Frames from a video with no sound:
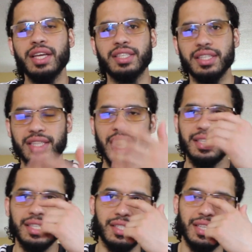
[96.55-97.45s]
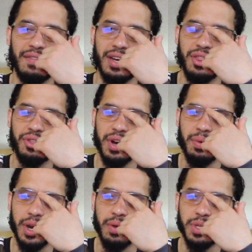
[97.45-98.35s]
Since
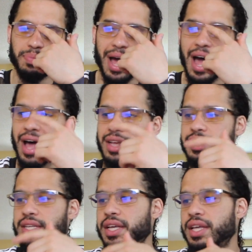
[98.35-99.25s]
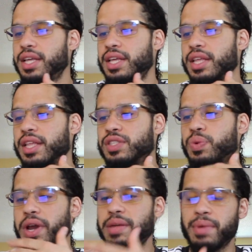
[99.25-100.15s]
1973, when it was passed,
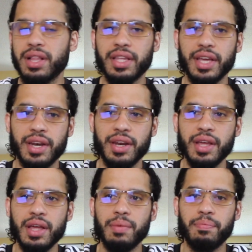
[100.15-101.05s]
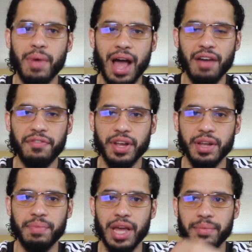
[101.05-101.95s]
20 million
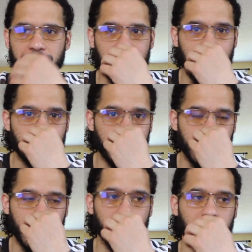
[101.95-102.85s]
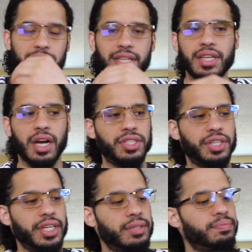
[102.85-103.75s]
African babies have been killed in this
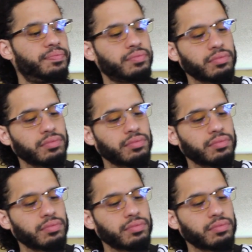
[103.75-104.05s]
country,